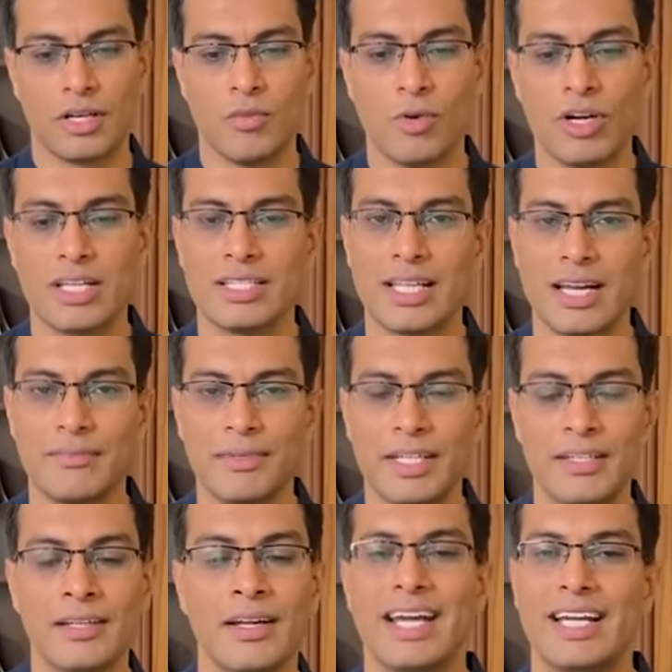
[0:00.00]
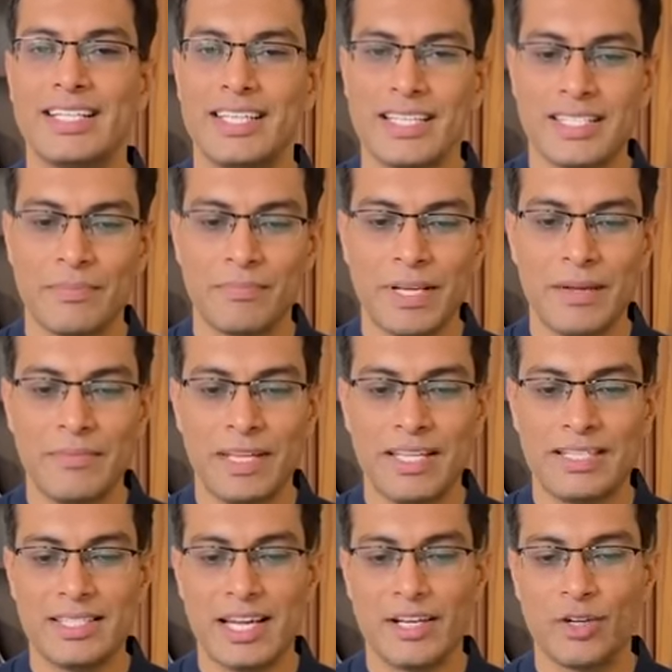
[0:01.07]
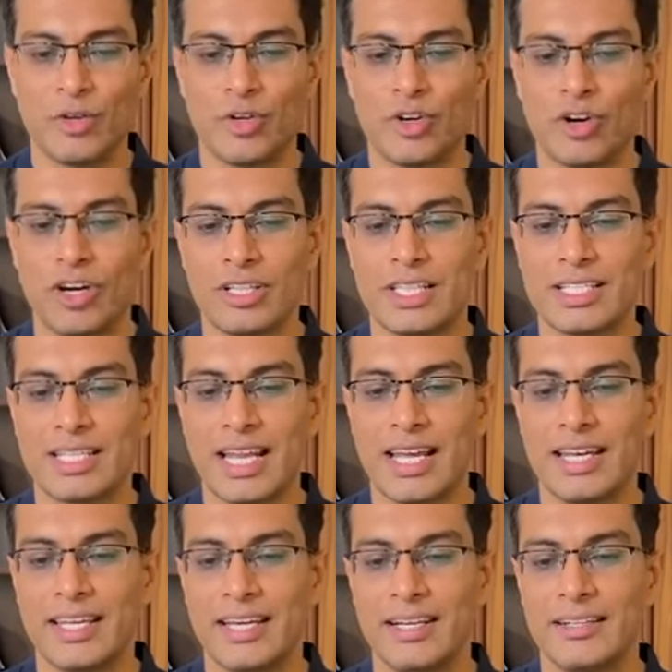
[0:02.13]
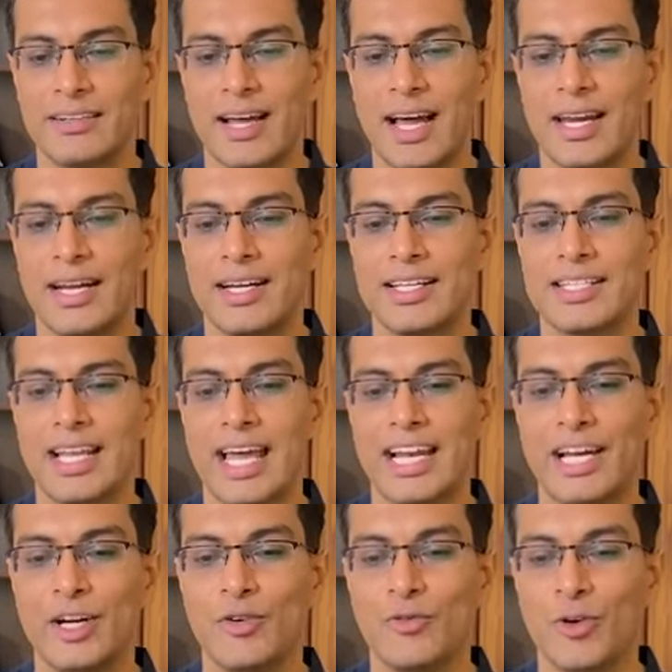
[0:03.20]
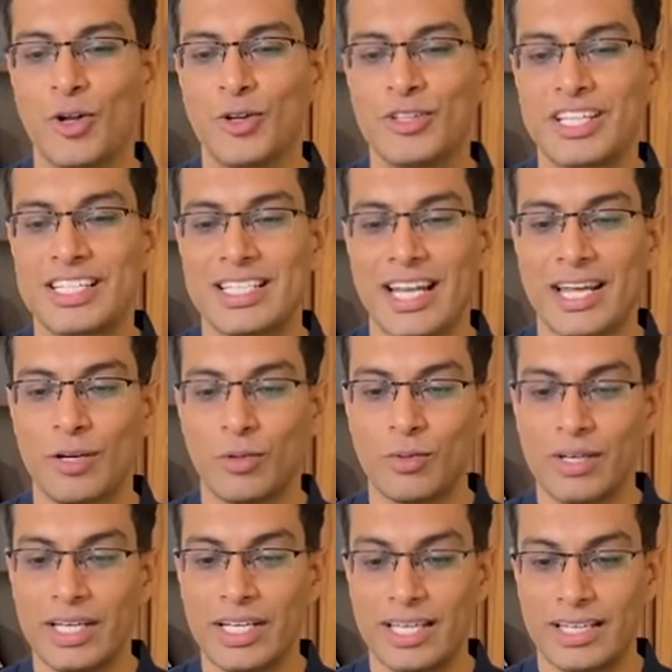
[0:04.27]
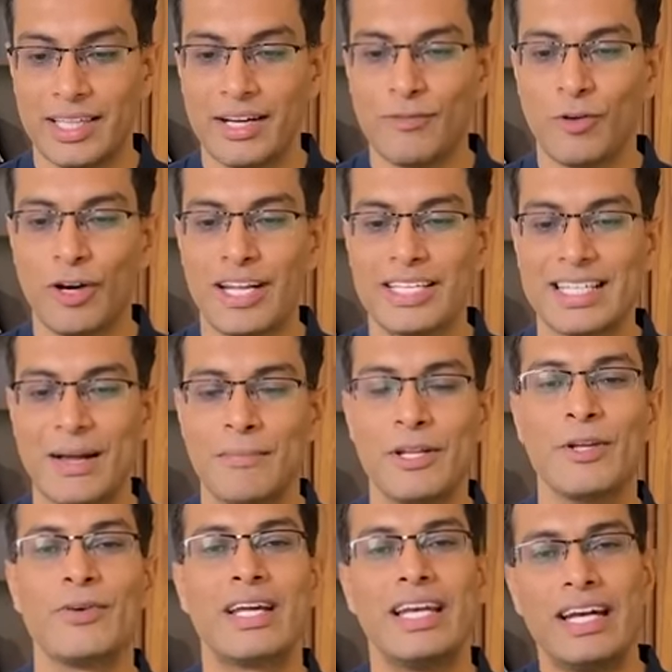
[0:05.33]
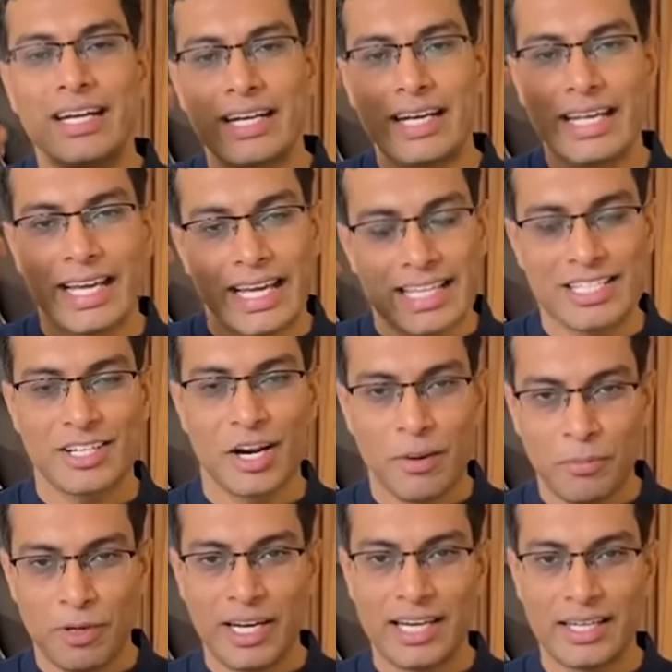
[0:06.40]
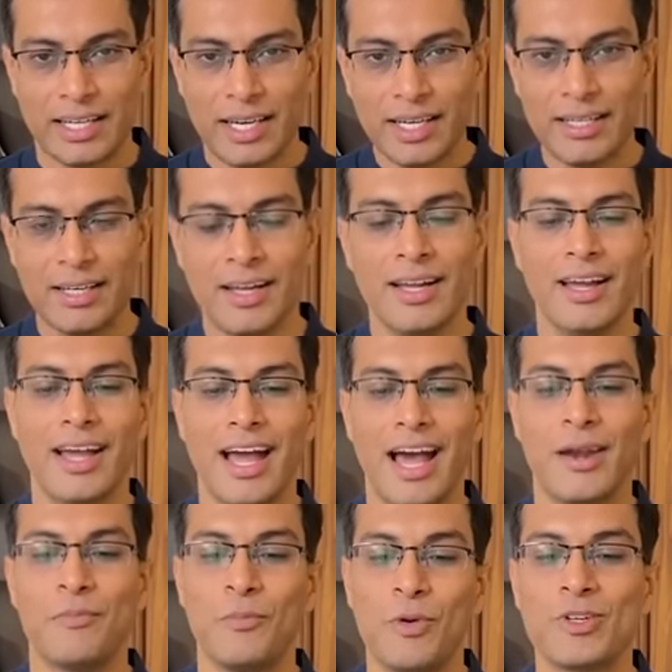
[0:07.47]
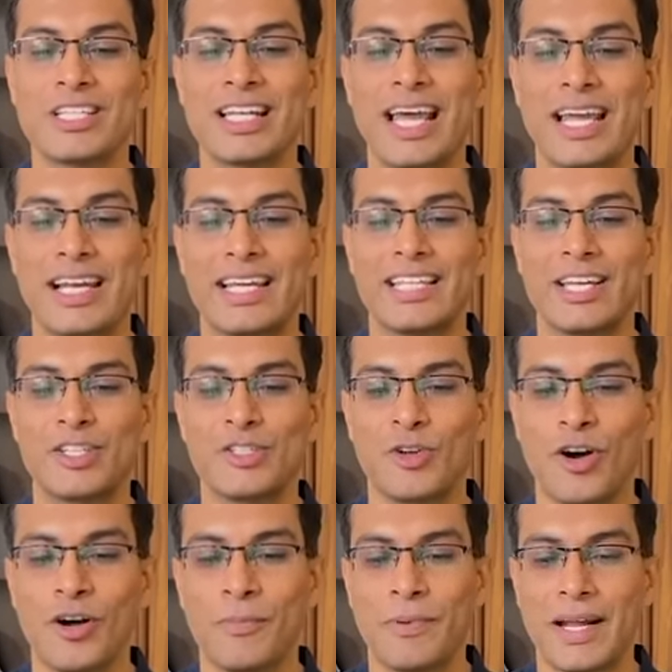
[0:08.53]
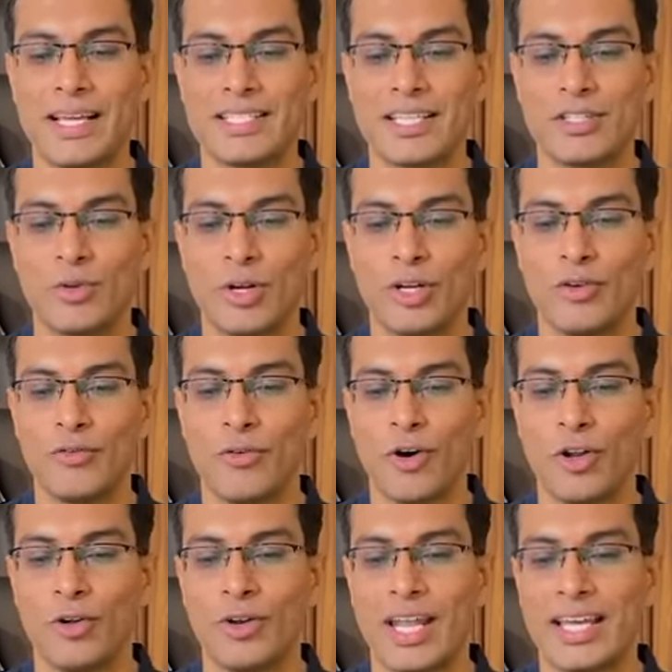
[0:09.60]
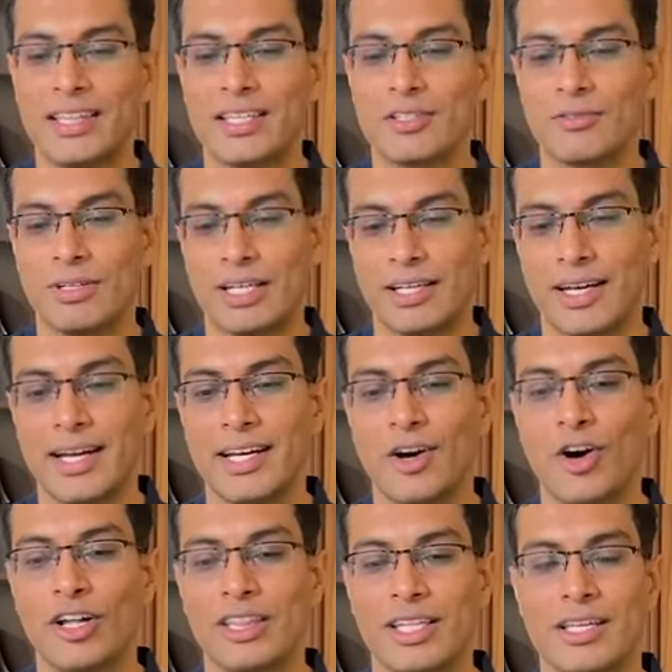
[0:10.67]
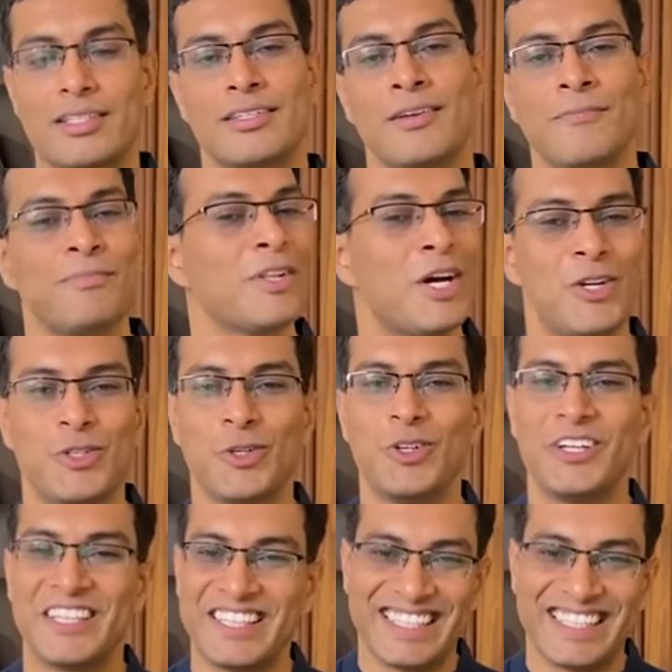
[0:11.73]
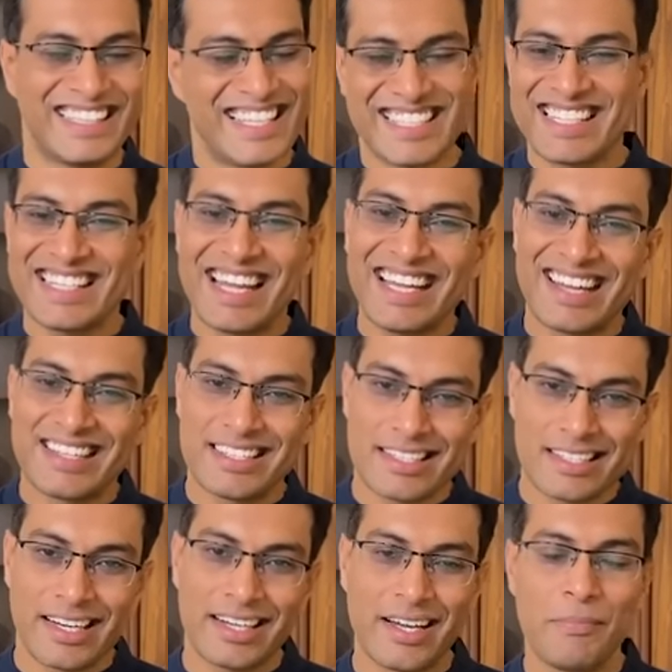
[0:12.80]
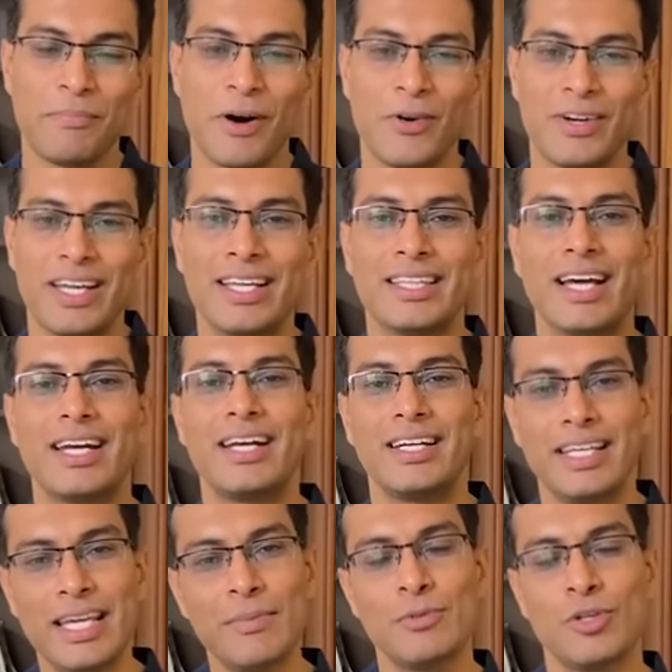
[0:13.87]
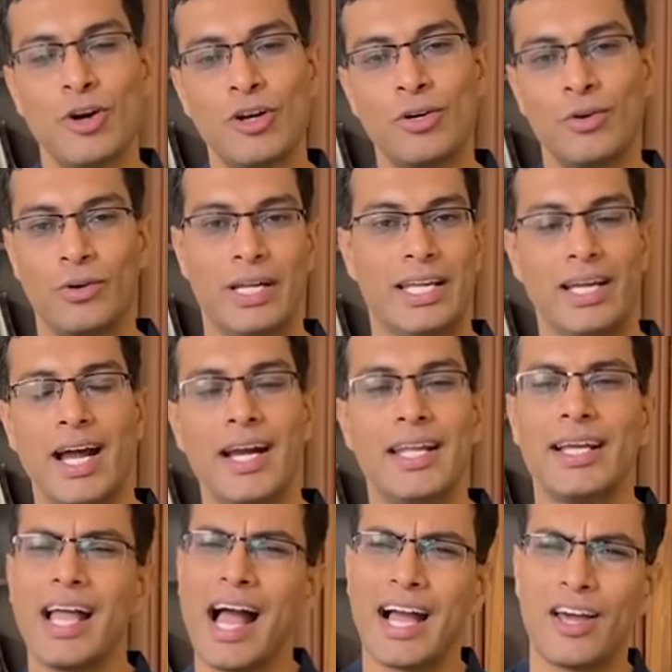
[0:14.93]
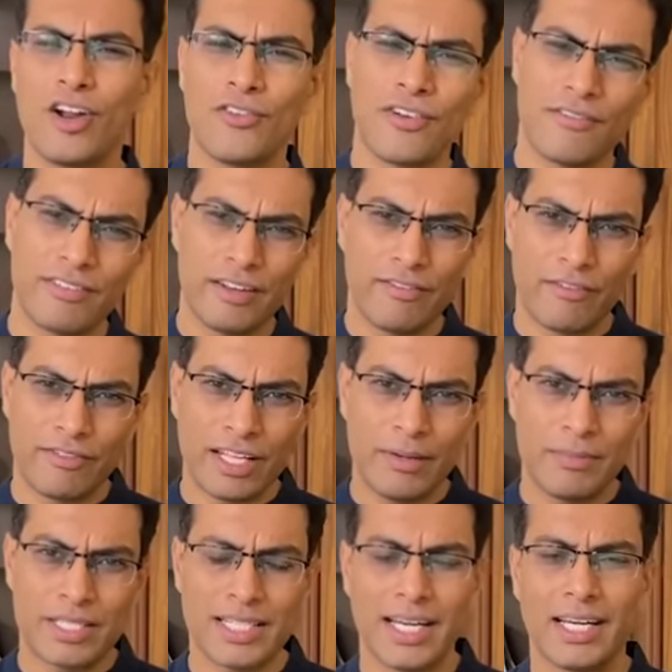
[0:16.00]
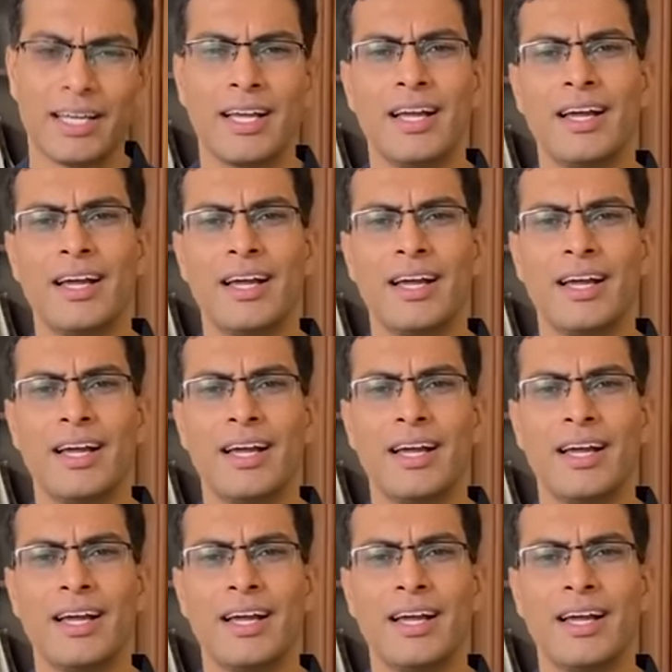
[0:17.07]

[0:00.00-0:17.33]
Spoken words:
Now, what does that mean? It just simply means that you draw this line here and it is likely to follow this line only. That, for example, you can literally extrapolate it and most likely the stock price is going to follow like this only, right? On this. So this is like consistent compounding, that it keeps on growing at a CAGR of roughly 15%.